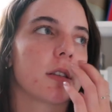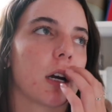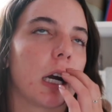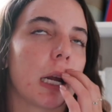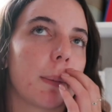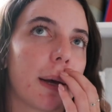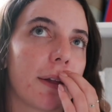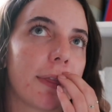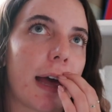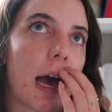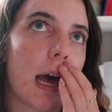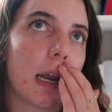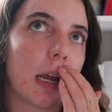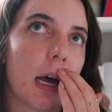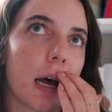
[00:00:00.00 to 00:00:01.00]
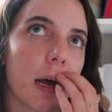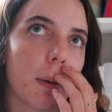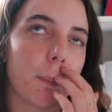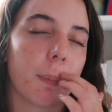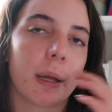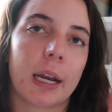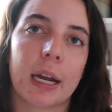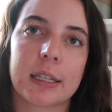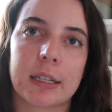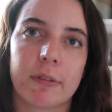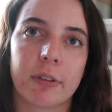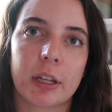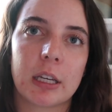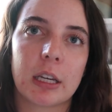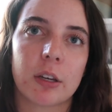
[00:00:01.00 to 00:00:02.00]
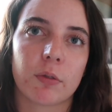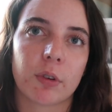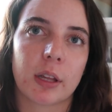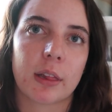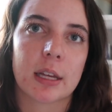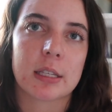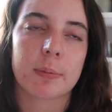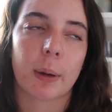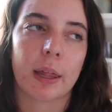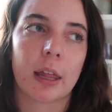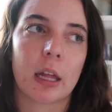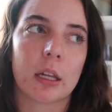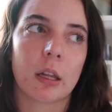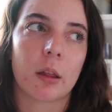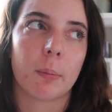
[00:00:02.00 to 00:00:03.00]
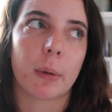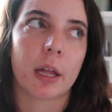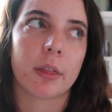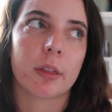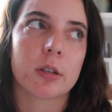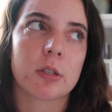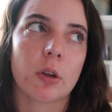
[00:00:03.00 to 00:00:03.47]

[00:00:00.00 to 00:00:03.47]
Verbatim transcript: sorry about that, but I definitely need to read this by the end of the month,